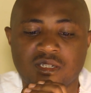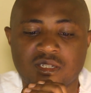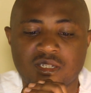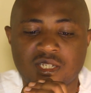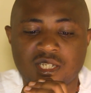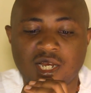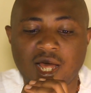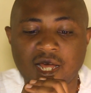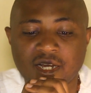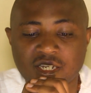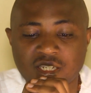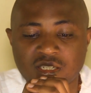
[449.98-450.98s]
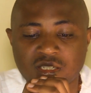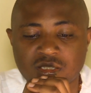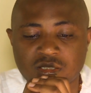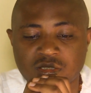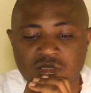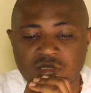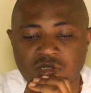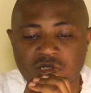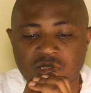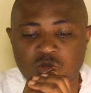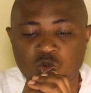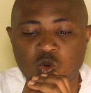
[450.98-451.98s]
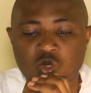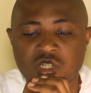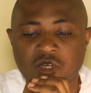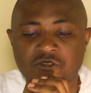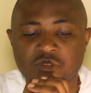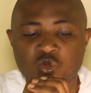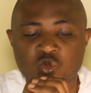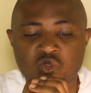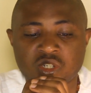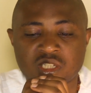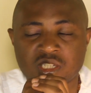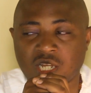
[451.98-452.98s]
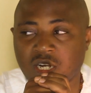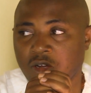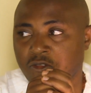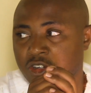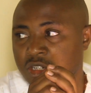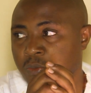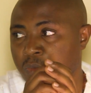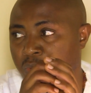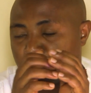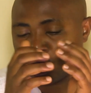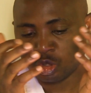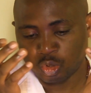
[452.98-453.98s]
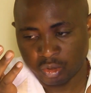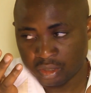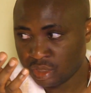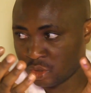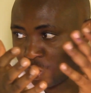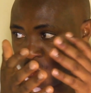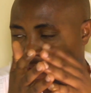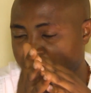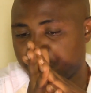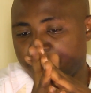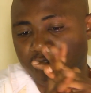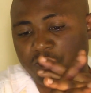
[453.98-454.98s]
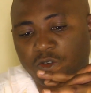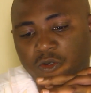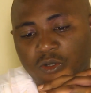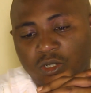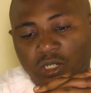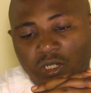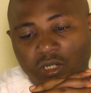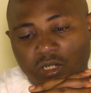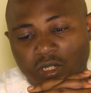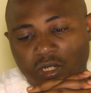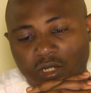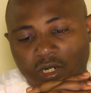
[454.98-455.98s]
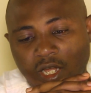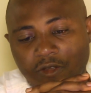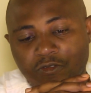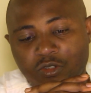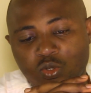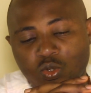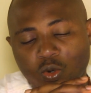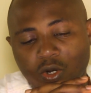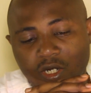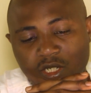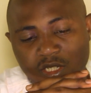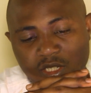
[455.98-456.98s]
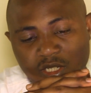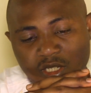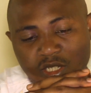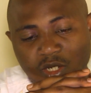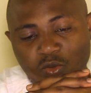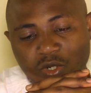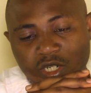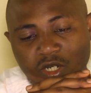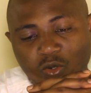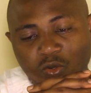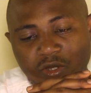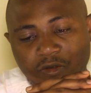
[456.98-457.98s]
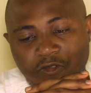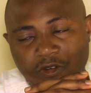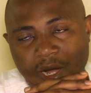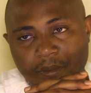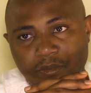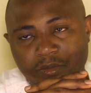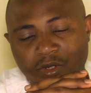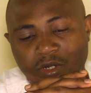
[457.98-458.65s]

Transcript: slurry to conserve nutrients and avoid pollution. So if livestock is integrated on the farm,